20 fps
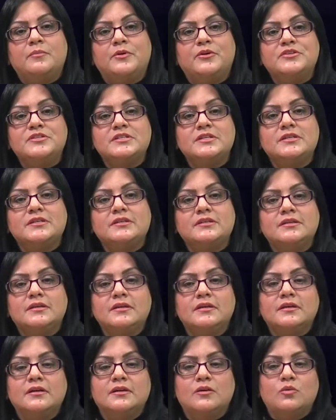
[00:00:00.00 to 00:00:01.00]
person
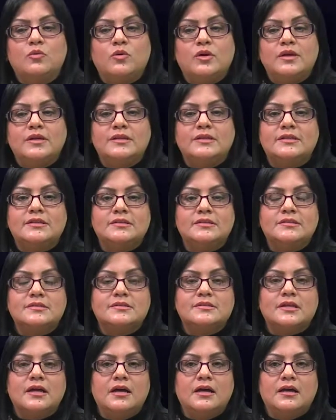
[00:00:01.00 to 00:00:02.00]

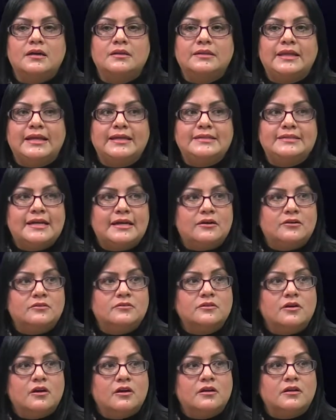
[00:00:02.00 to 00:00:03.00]
was laying
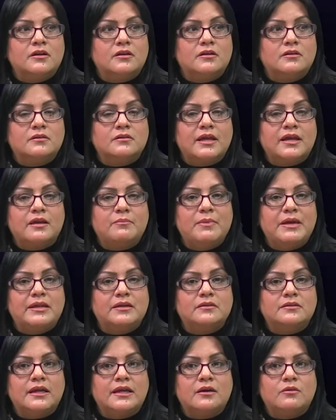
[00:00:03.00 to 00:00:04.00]
down on a
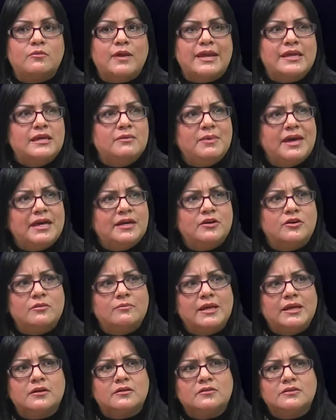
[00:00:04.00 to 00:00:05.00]
Reiki bed or a
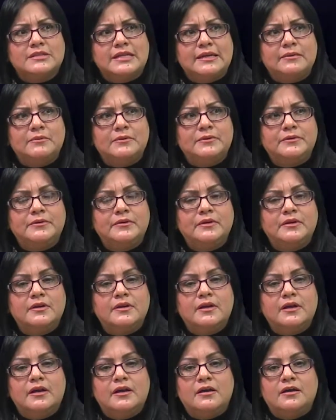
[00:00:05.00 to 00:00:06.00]
medical table.
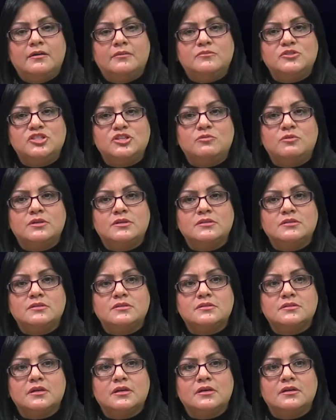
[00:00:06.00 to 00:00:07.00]
She
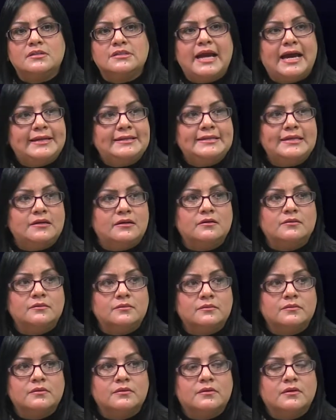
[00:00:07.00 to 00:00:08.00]
was tied down.
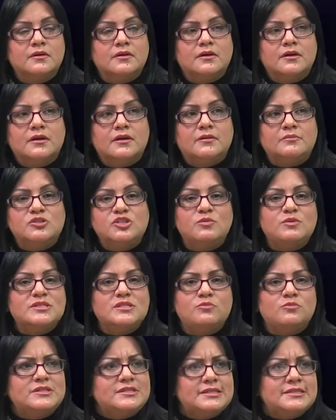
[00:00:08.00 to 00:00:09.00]
She
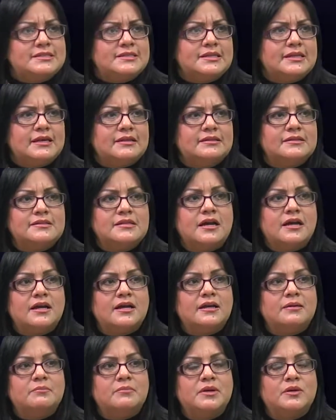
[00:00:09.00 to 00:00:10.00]
wasn't resisting at the
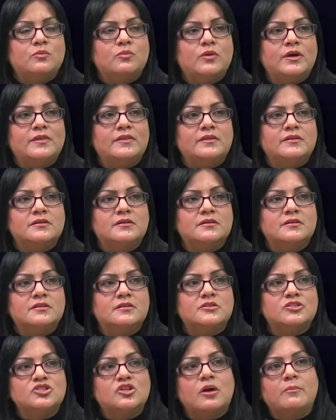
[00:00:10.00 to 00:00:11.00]
time, but when the
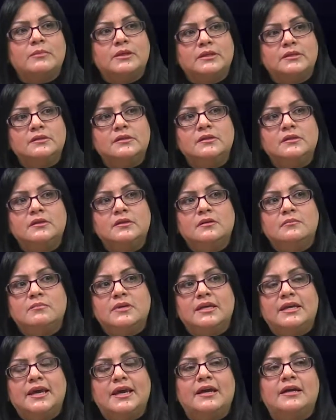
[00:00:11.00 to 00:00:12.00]
shaman
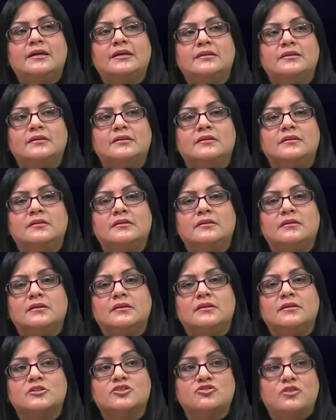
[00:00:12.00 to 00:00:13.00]
began
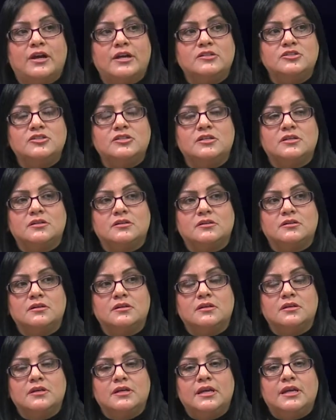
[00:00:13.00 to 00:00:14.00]
the extraction
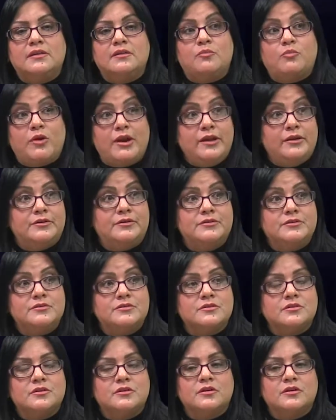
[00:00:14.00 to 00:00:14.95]
and the prayers,